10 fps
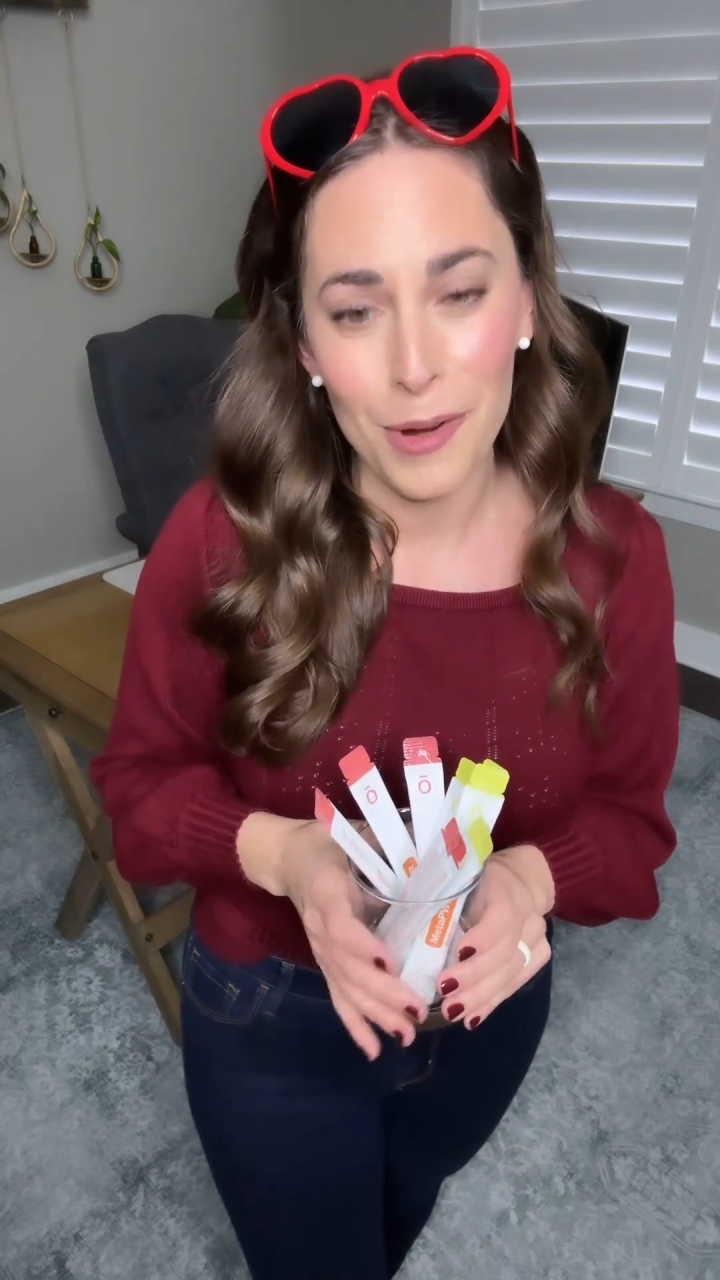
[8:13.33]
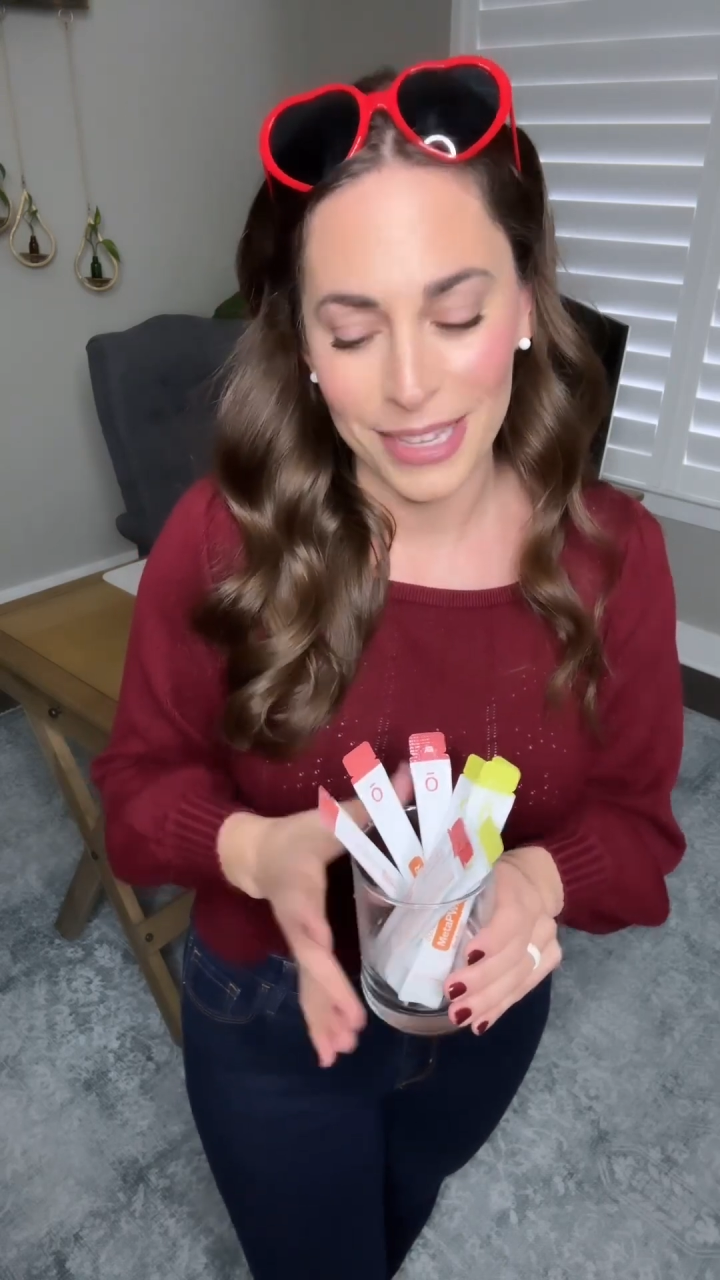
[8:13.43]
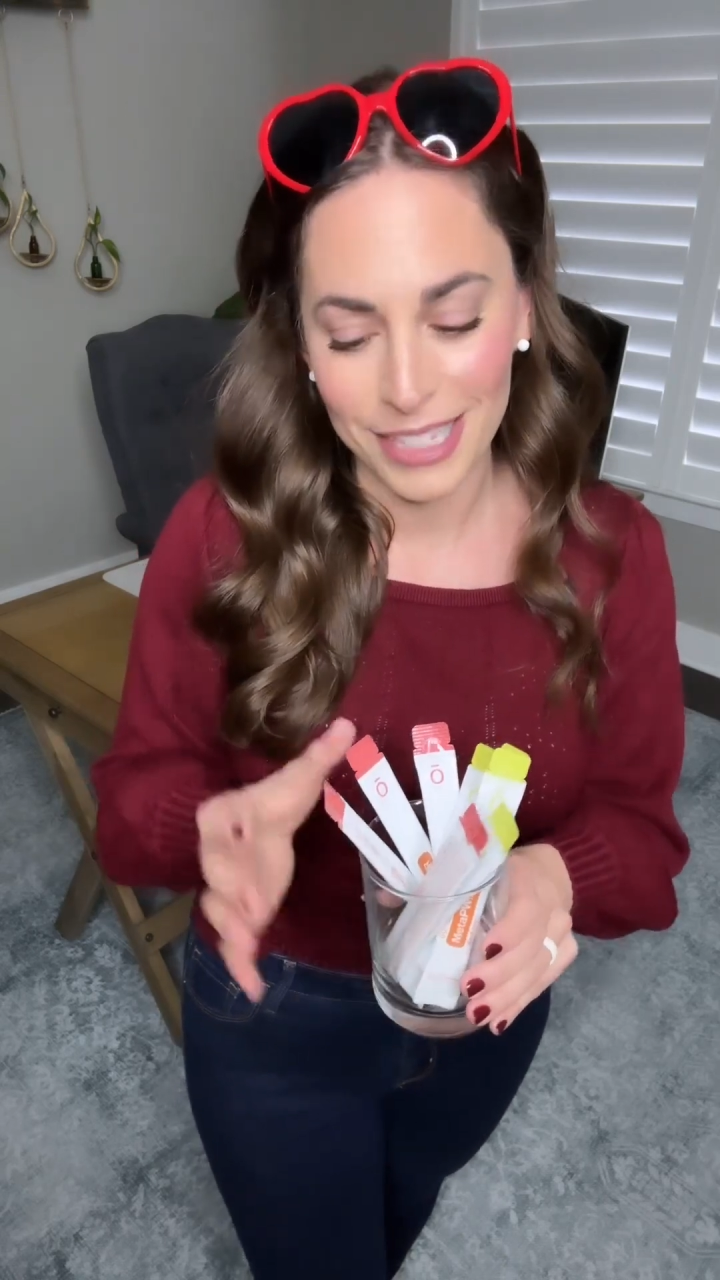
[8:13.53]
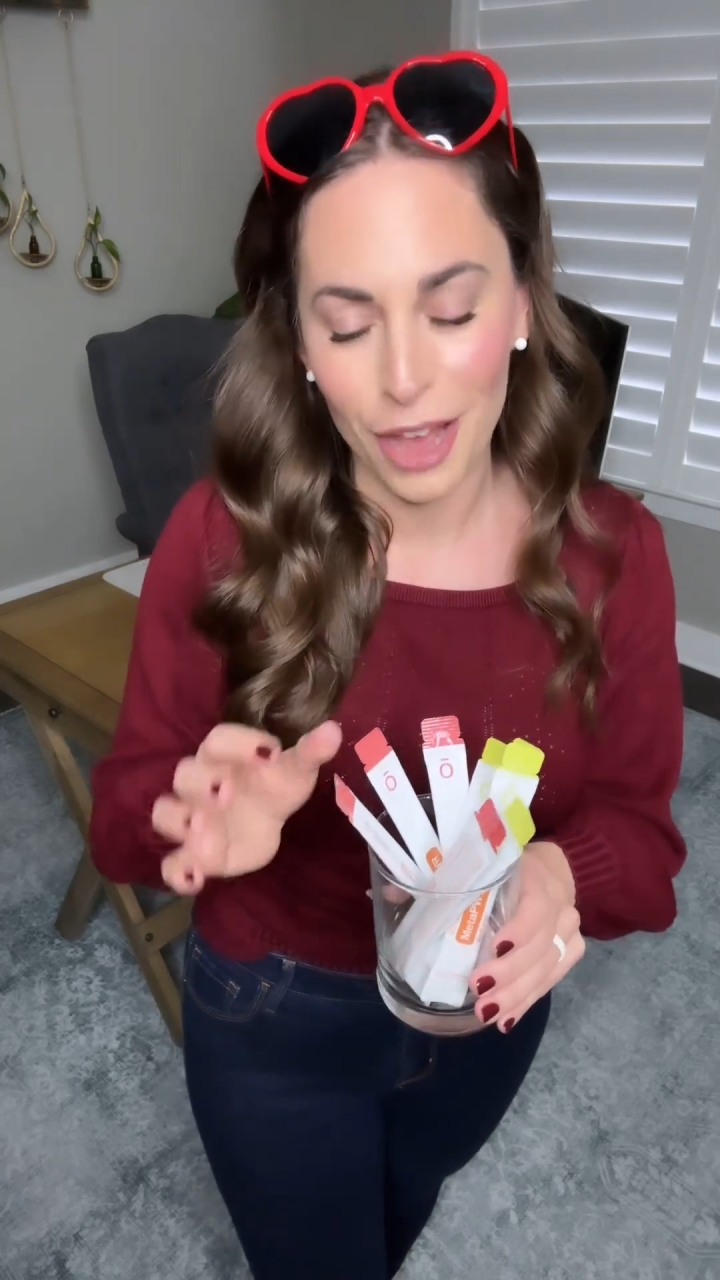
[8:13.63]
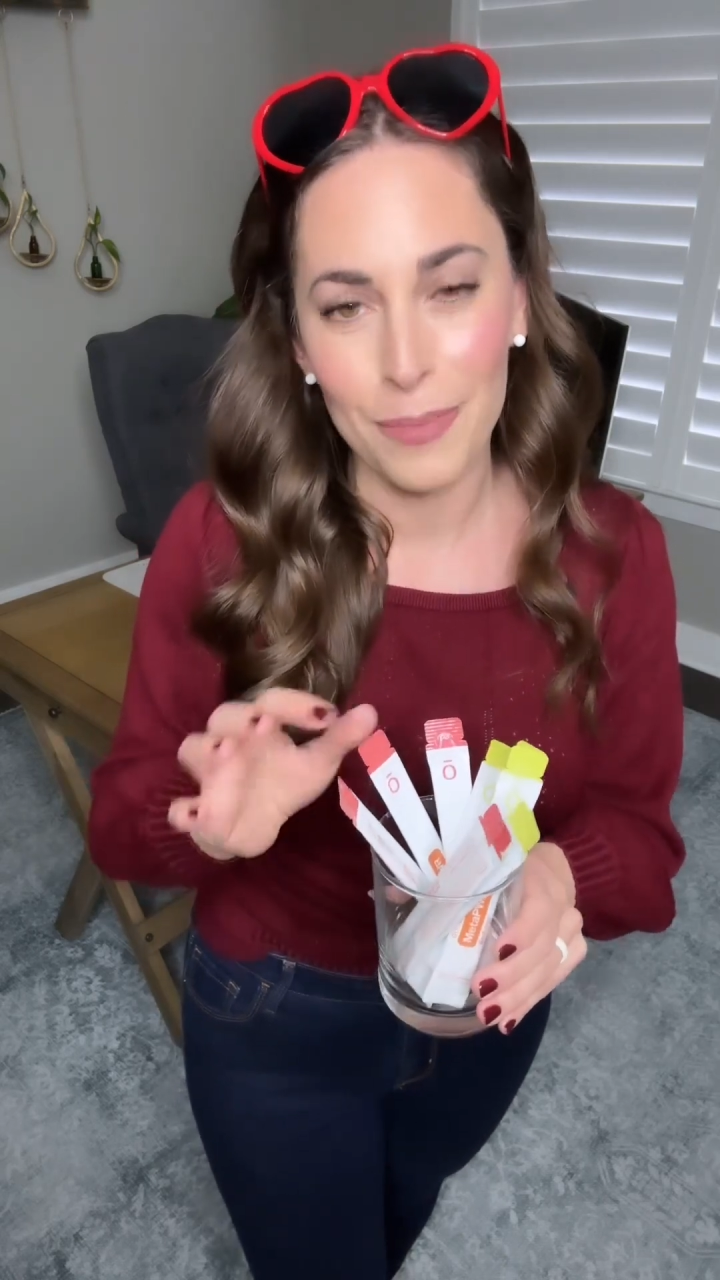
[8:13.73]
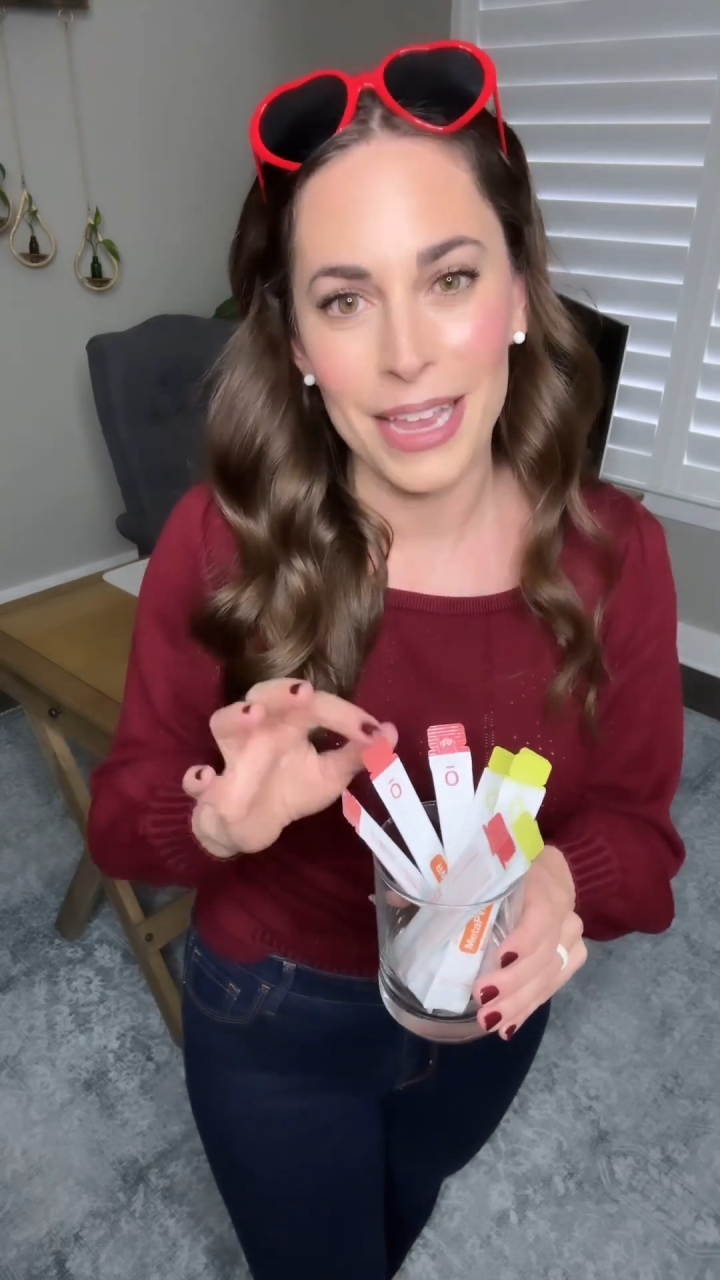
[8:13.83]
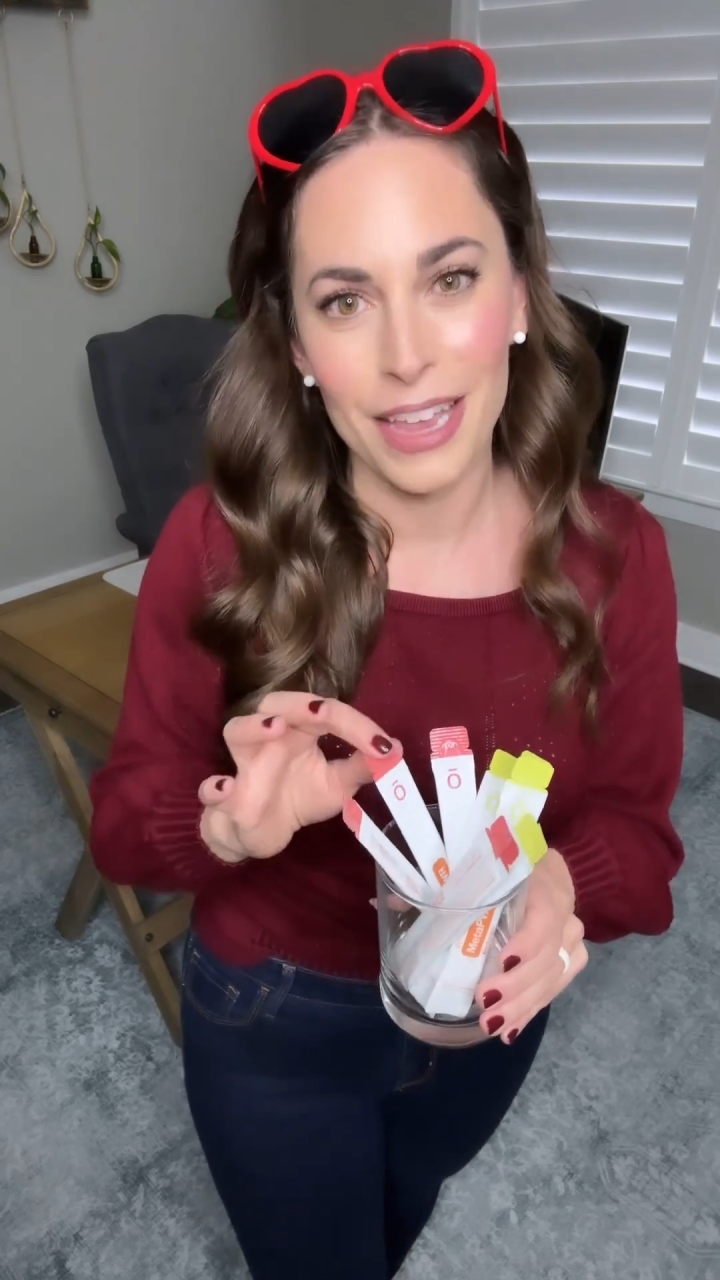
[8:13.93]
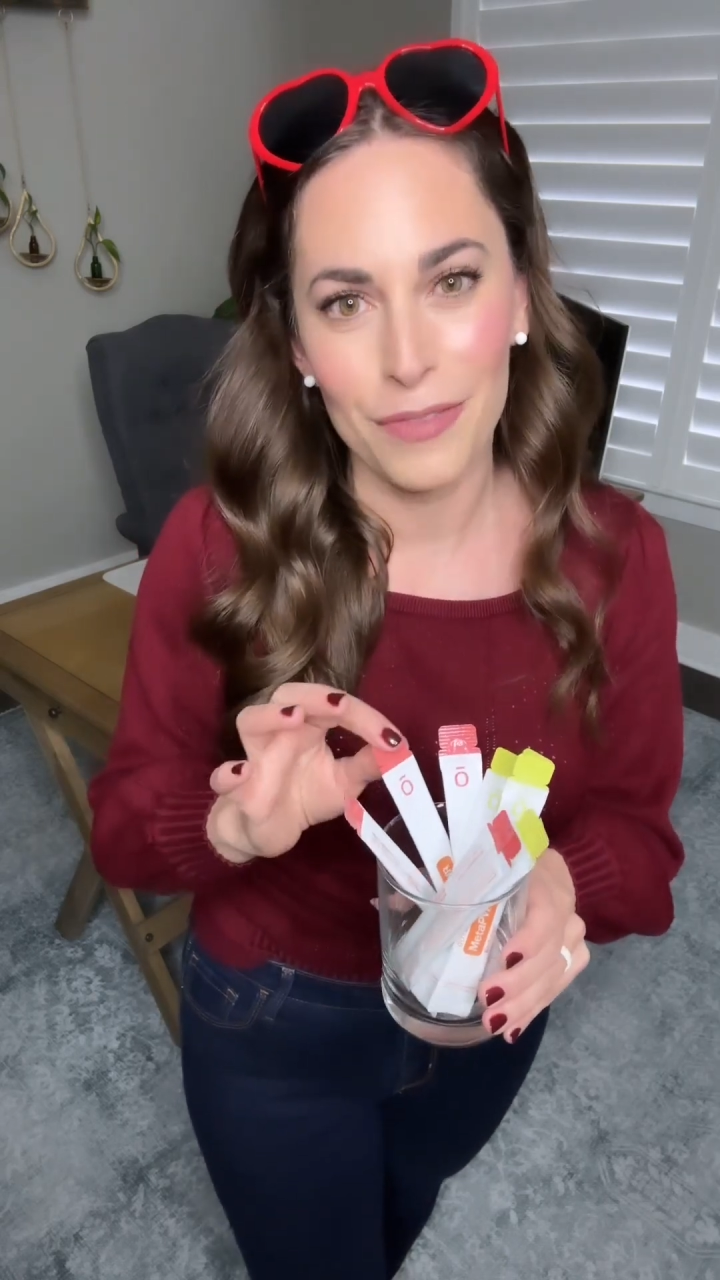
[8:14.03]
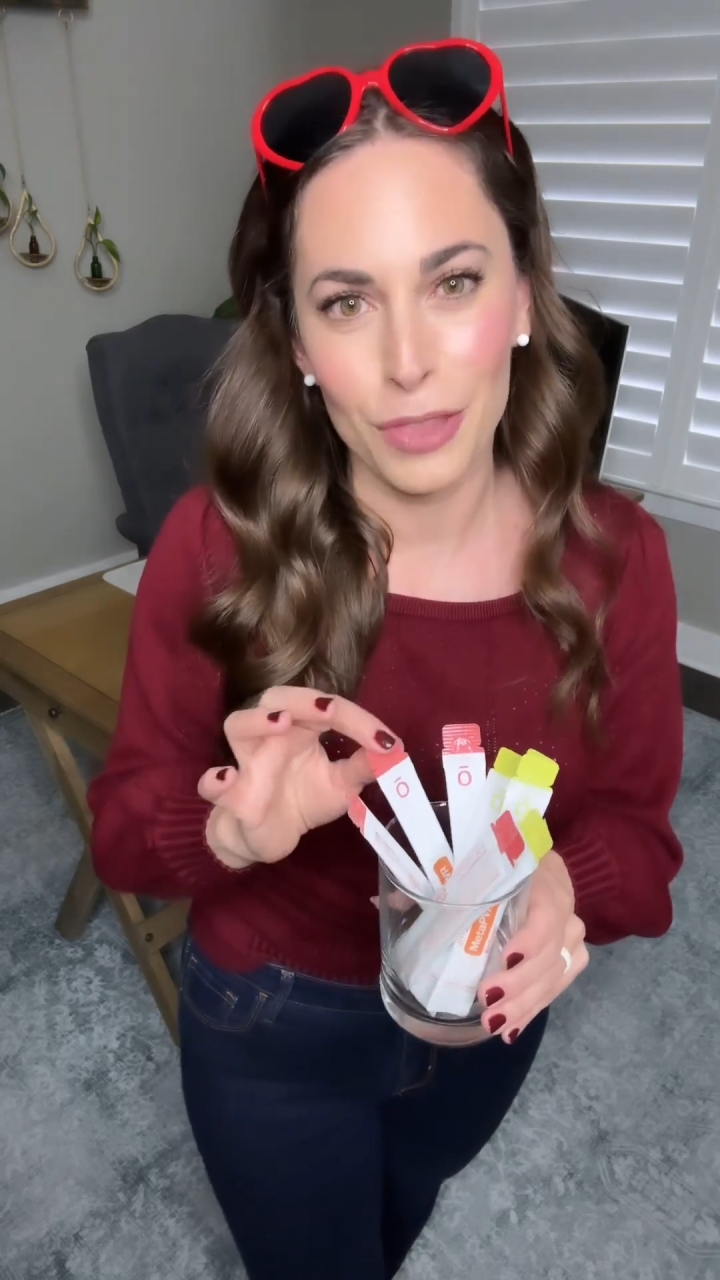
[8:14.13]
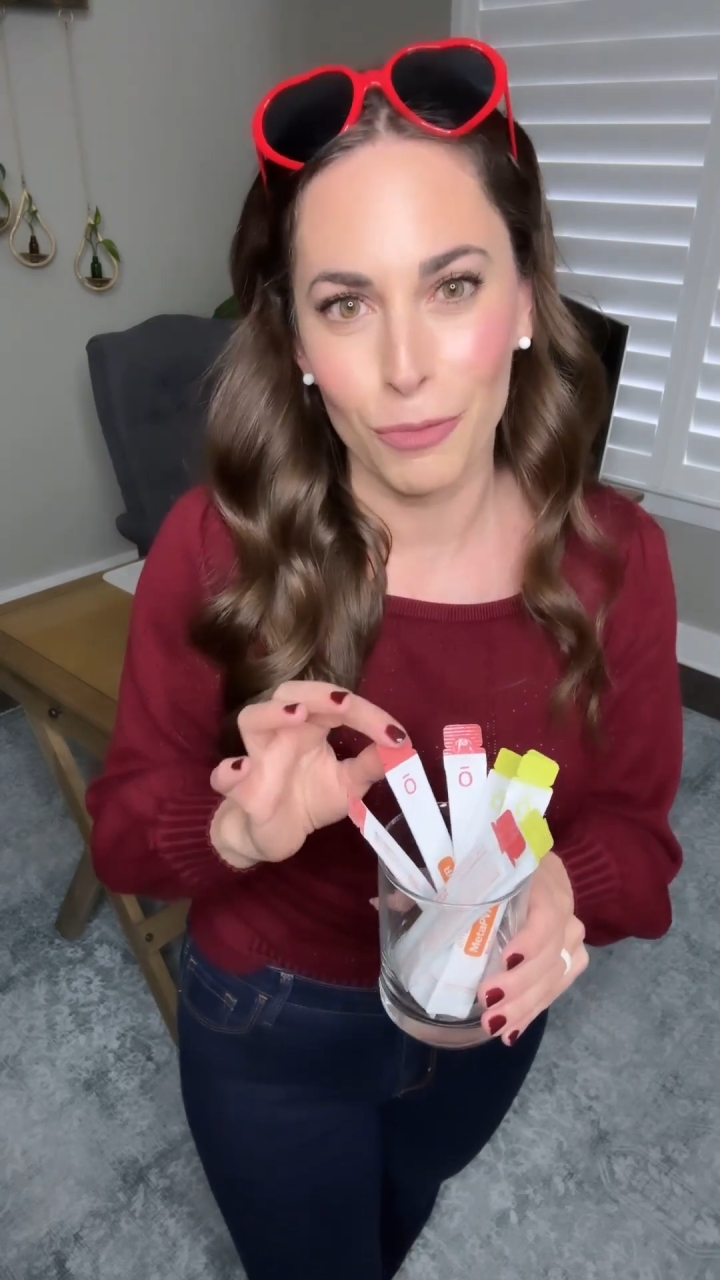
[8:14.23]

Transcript: and tell me if the